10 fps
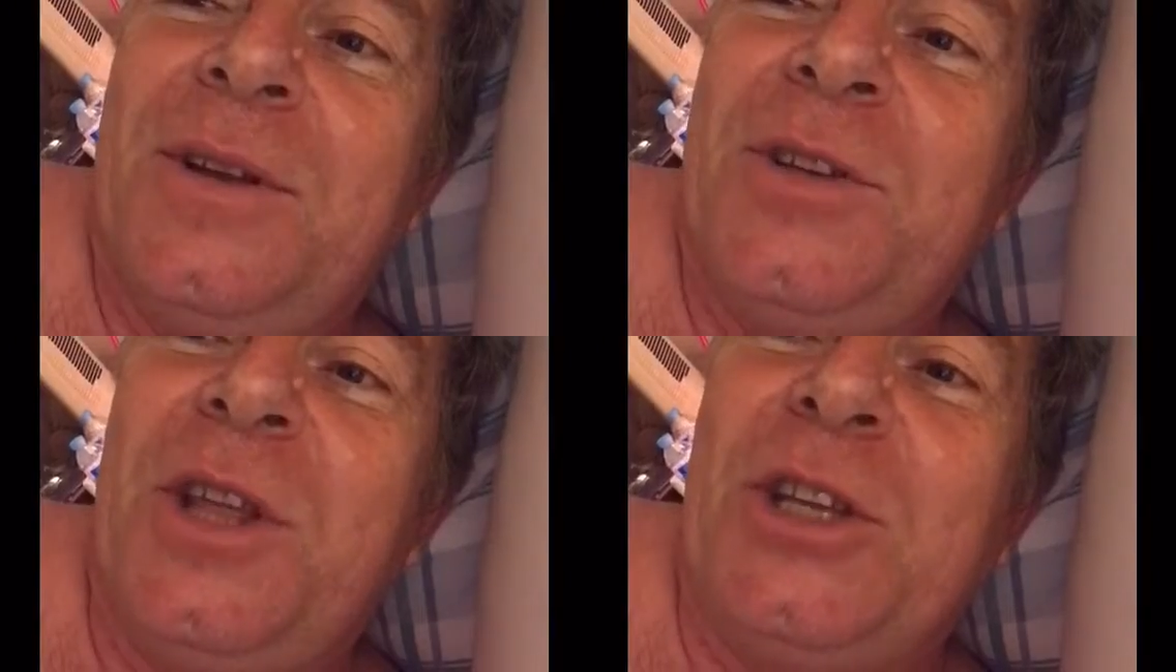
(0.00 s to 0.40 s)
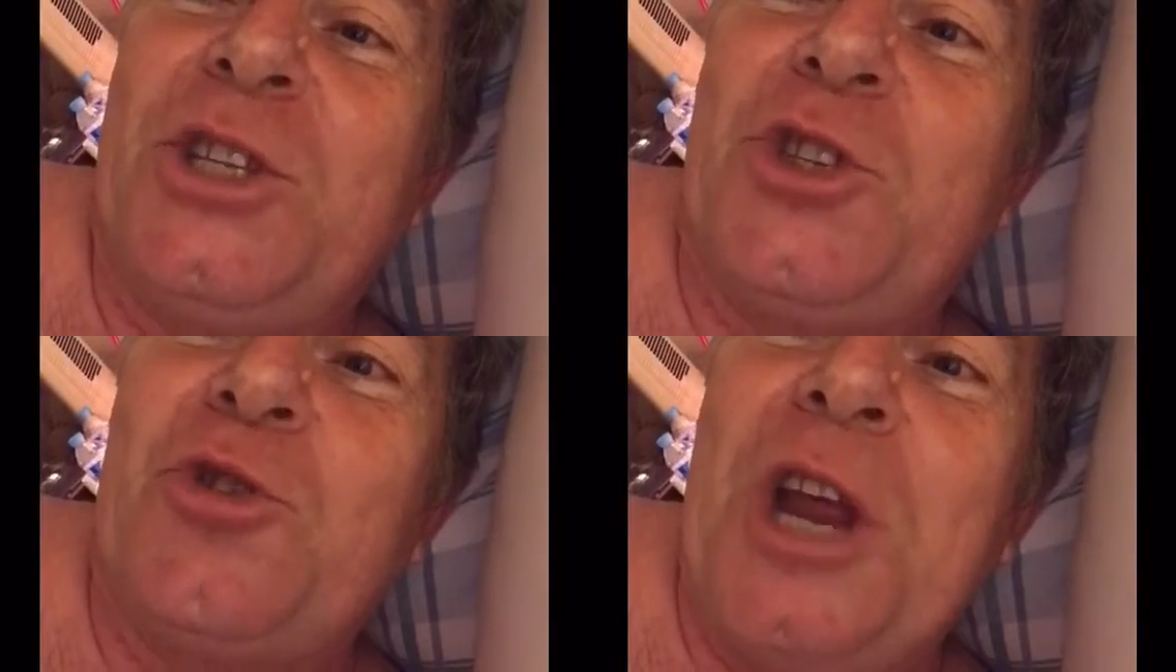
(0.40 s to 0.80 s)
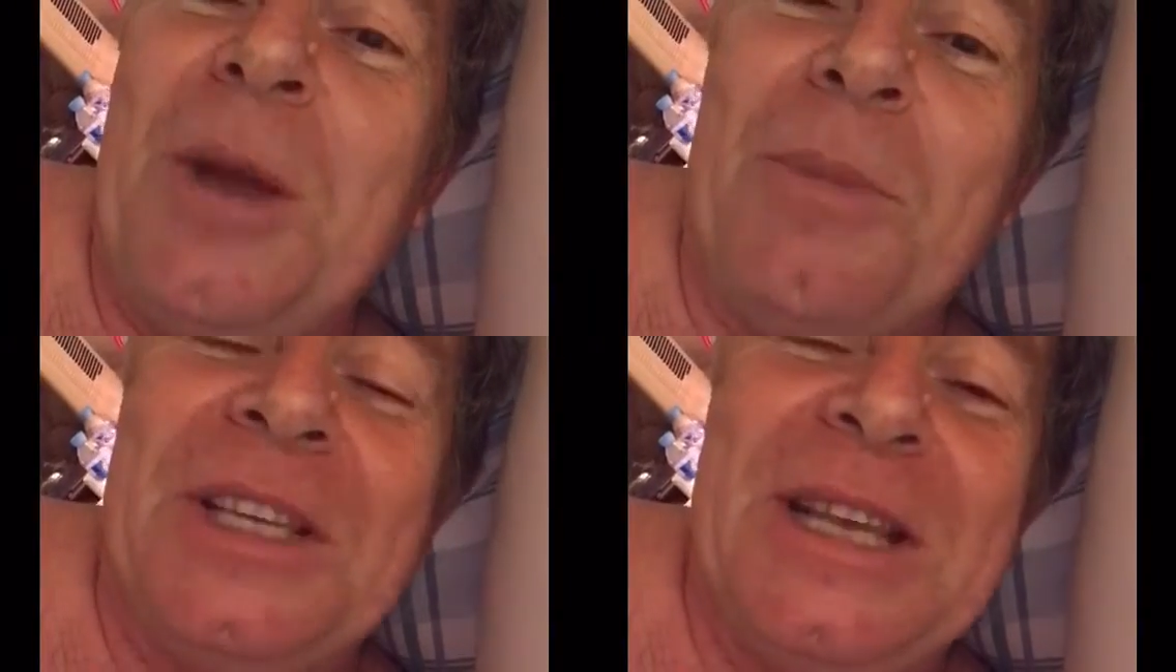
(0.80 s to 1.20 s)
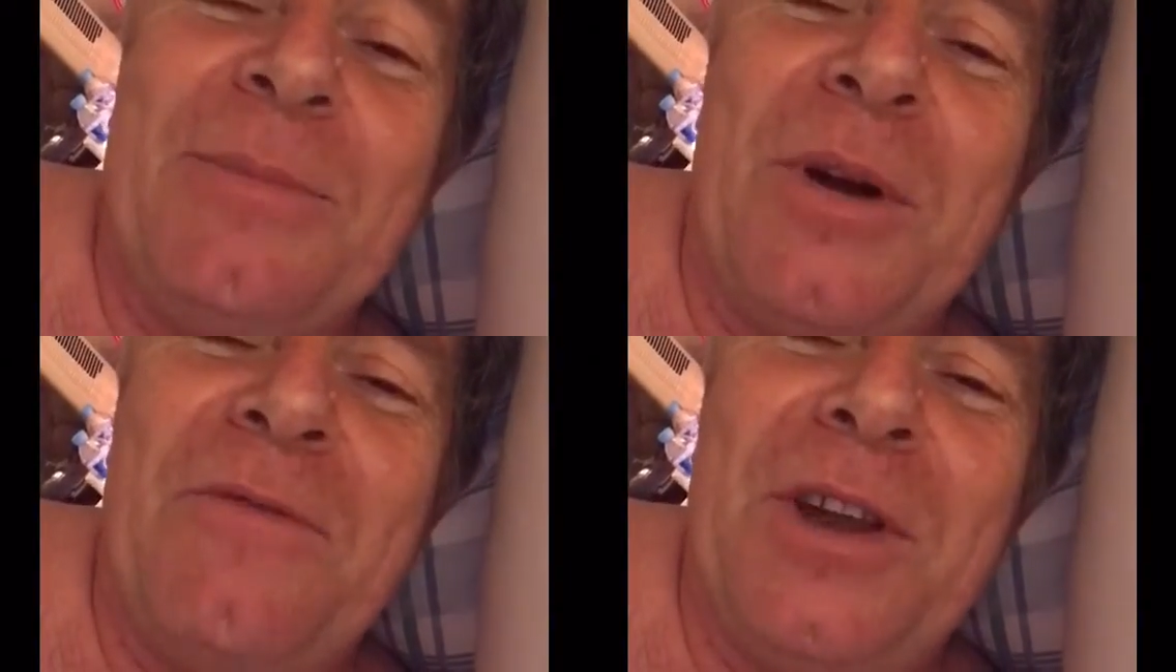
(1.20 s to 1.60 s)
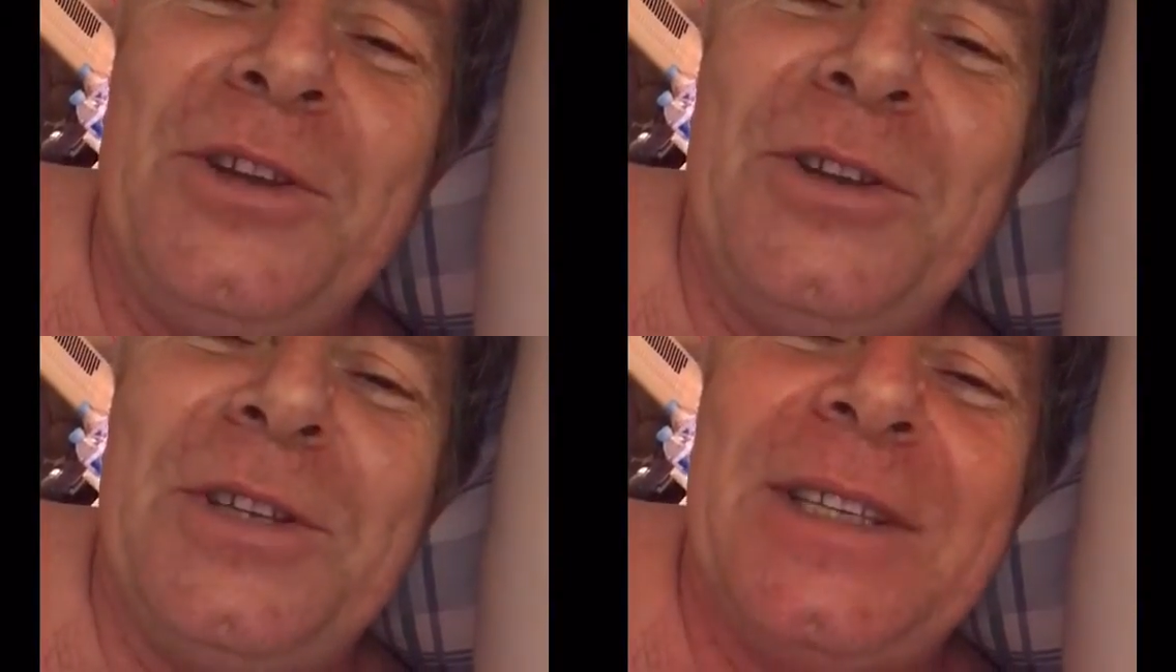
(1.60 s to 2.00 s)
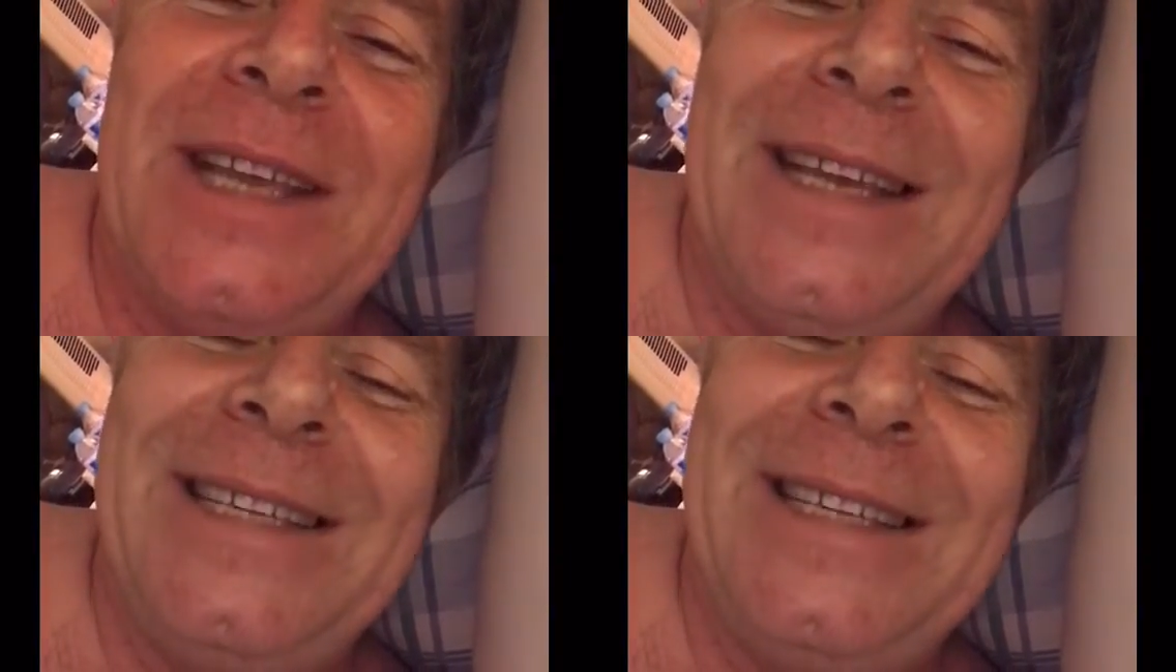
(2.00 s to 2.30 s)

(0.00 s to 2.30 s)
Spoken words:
to the extreme, where some of my friends used to say,